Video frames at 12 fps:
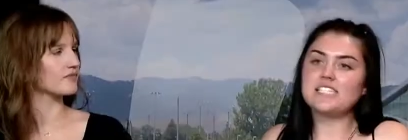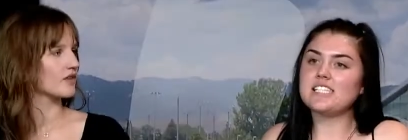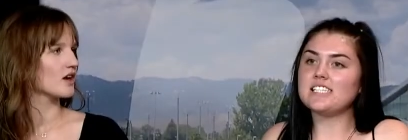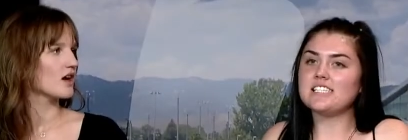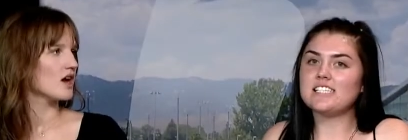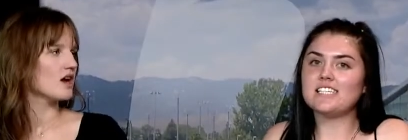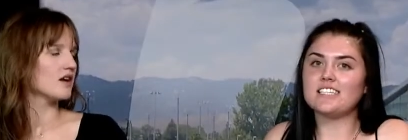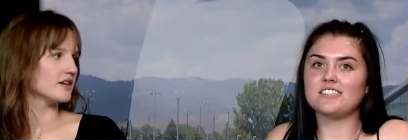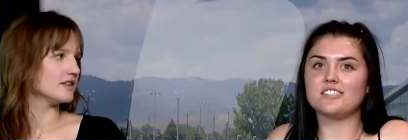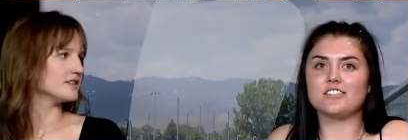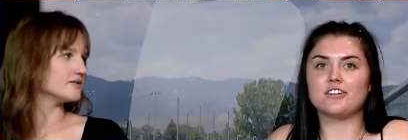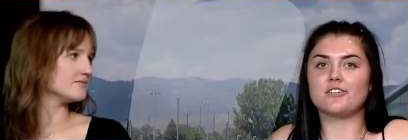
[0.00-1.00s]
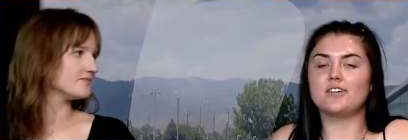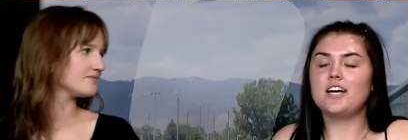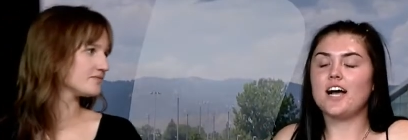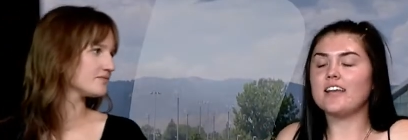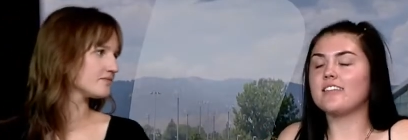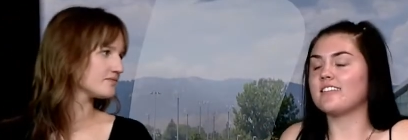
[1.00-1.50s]
Speaker 1: a season, and so
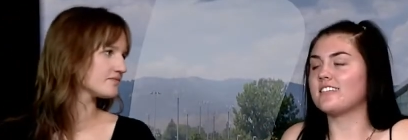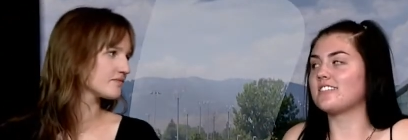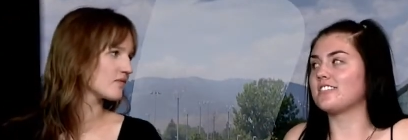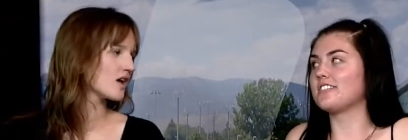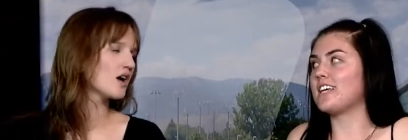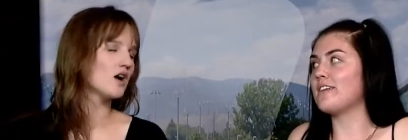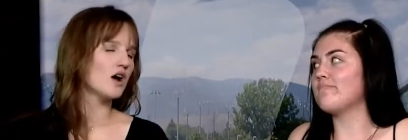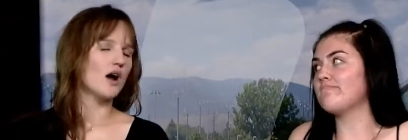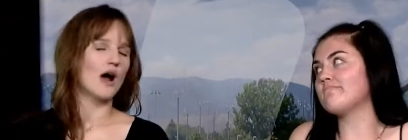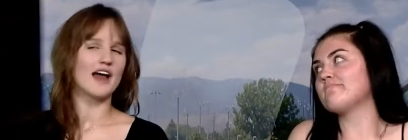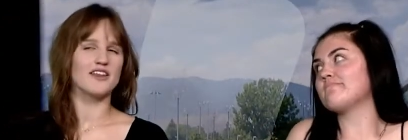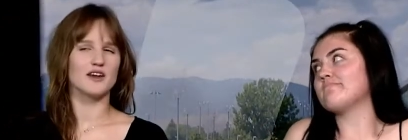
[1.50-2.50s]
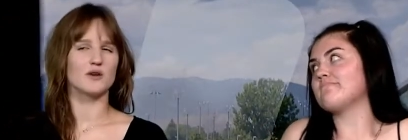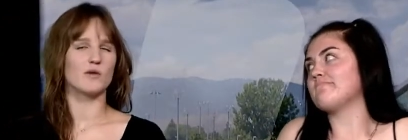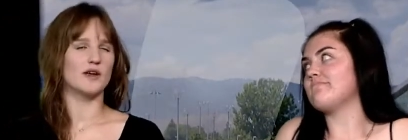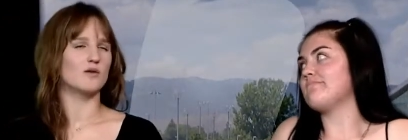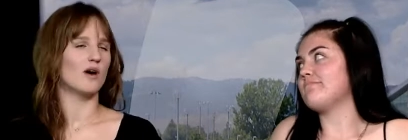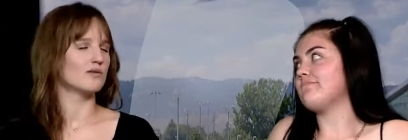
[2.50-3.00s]
I think there's still time. I think
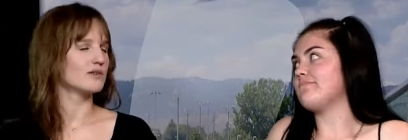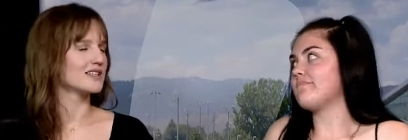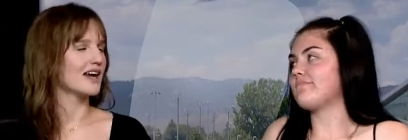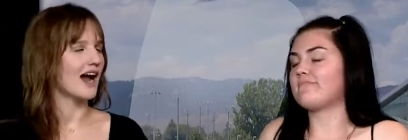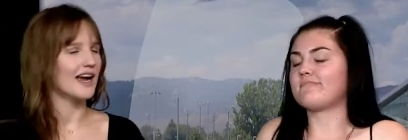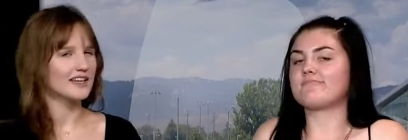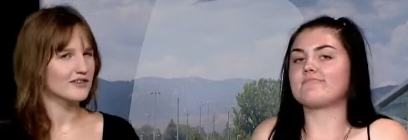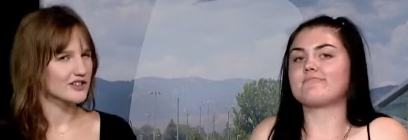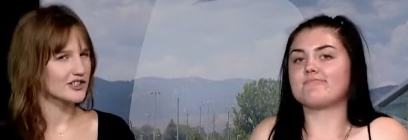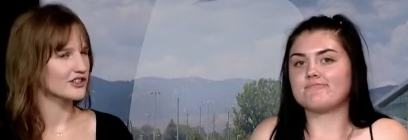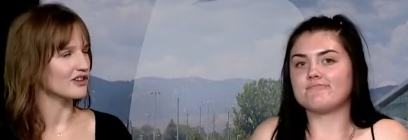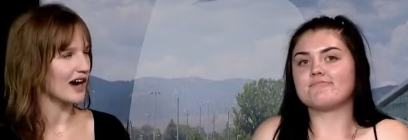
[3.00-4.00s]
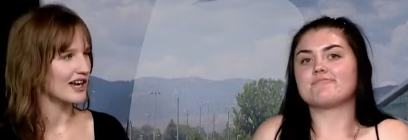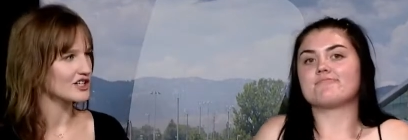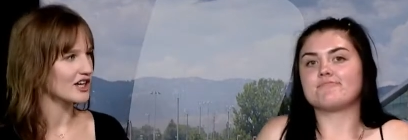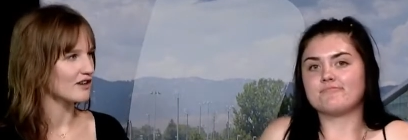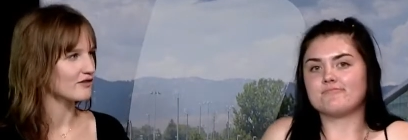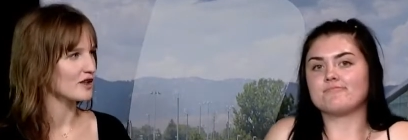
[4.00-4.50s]
Week One was kind of a
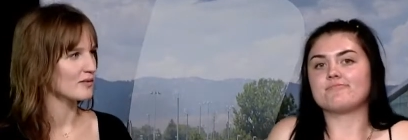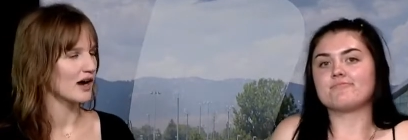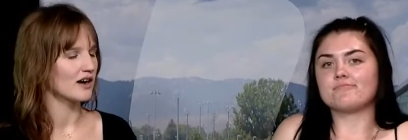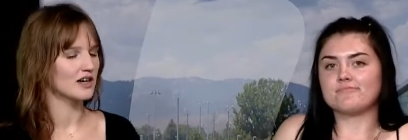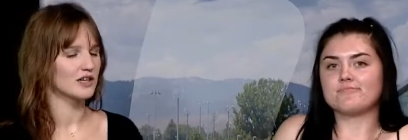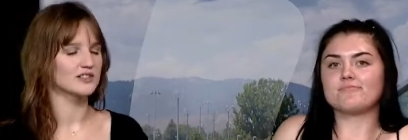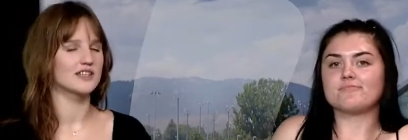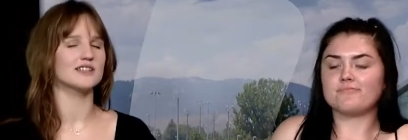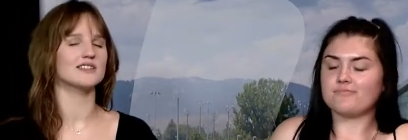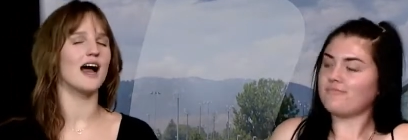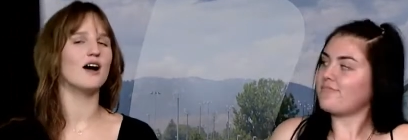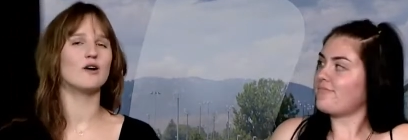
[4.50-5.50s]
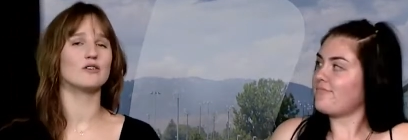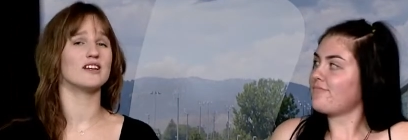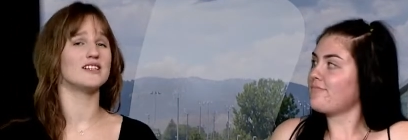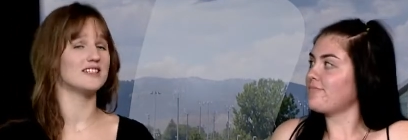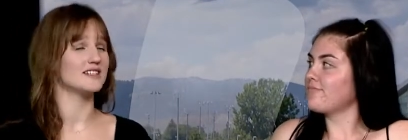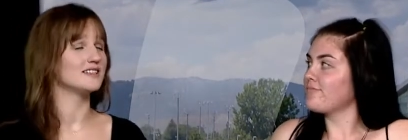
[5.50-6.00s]
scratch off for the Broncos because yeah. not
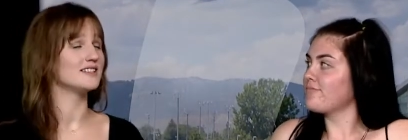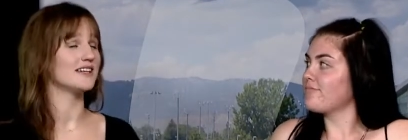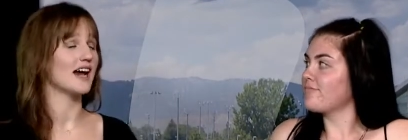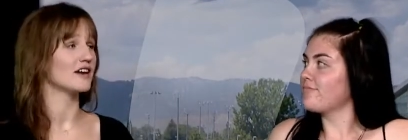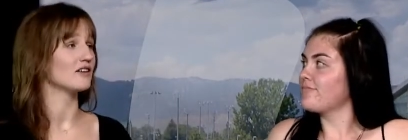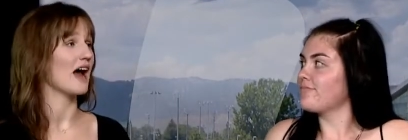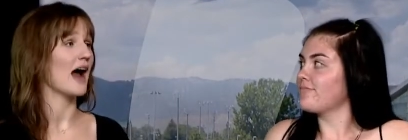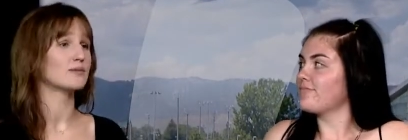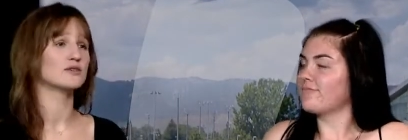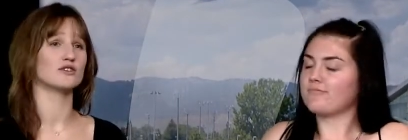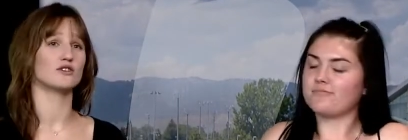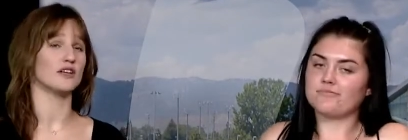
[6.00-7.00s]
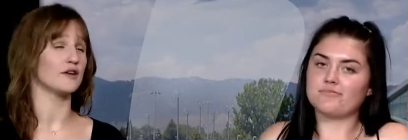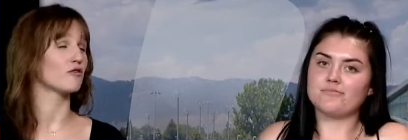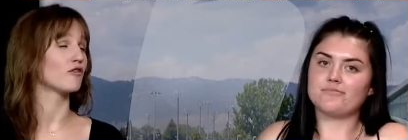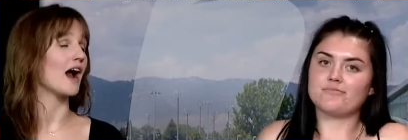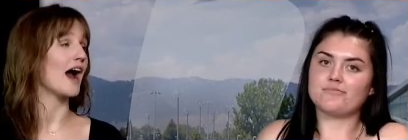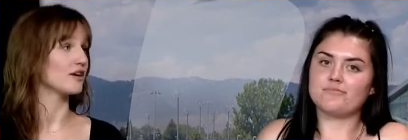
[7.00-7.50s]
only did Seattle absolutely
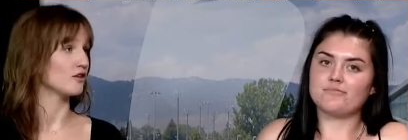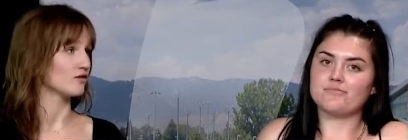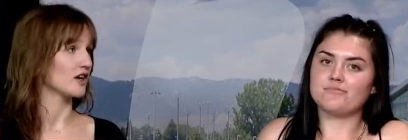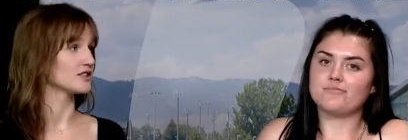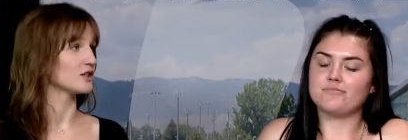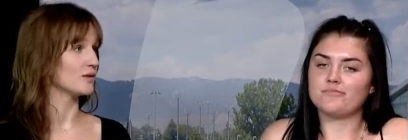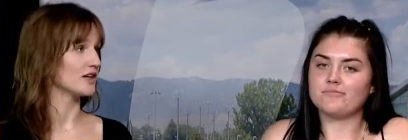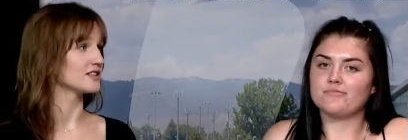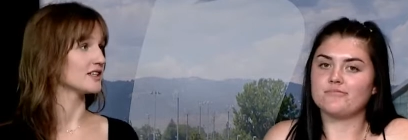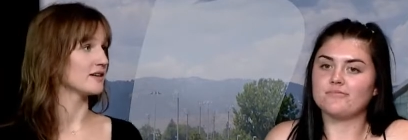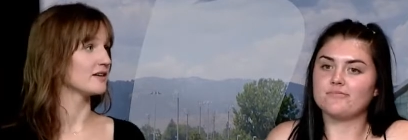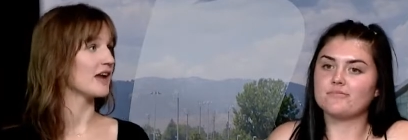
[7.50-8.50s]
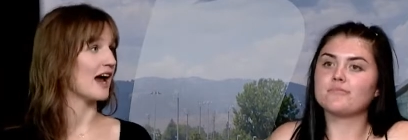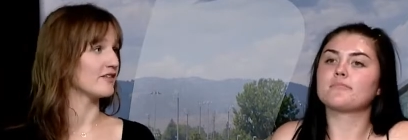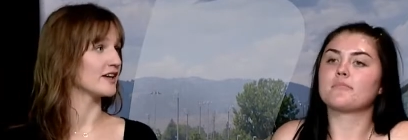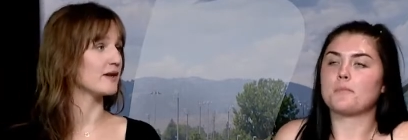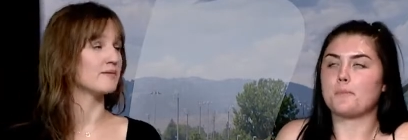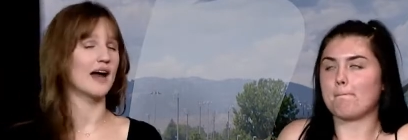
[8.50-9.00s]
rattle Russell Wilson,
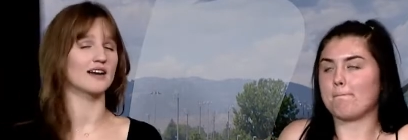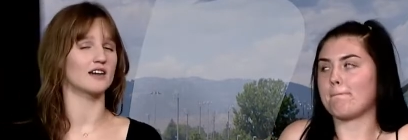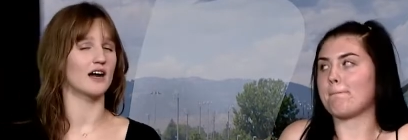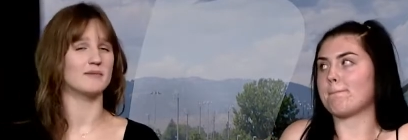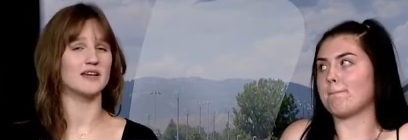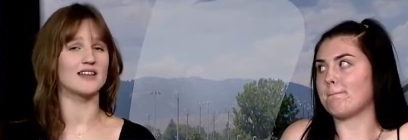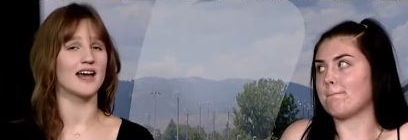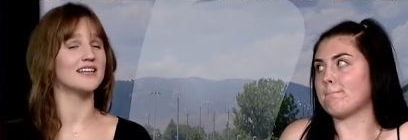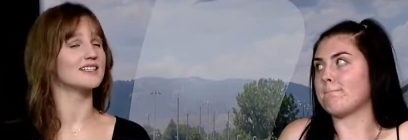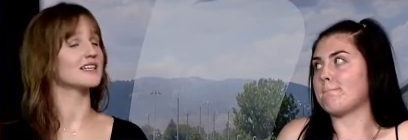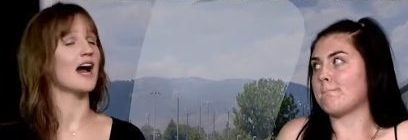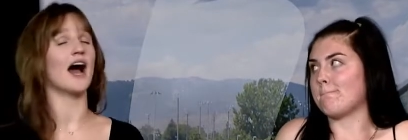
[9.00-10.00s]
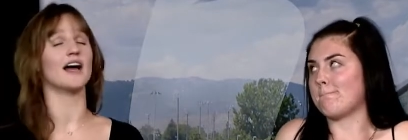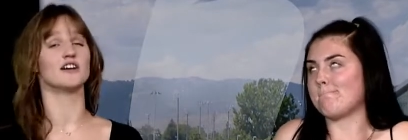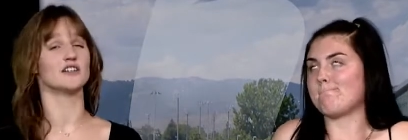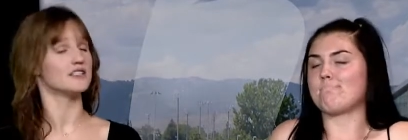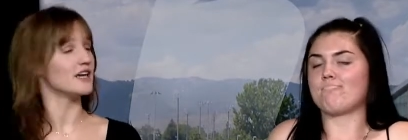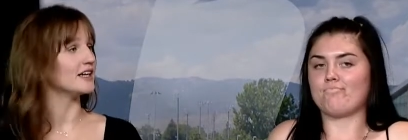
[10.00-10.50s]
having him back there. I mean, yeah. that
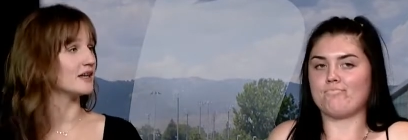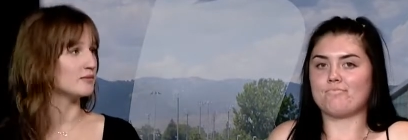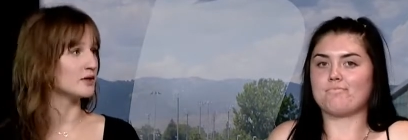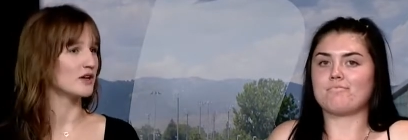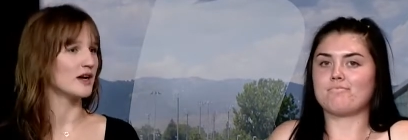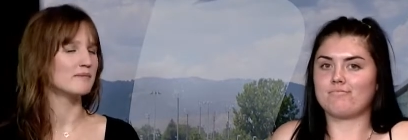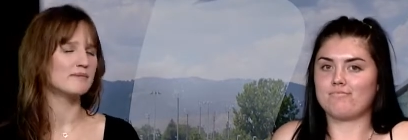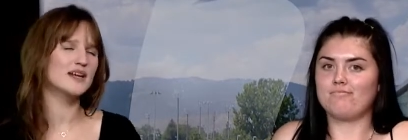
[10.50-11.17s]
entire stadium booed him.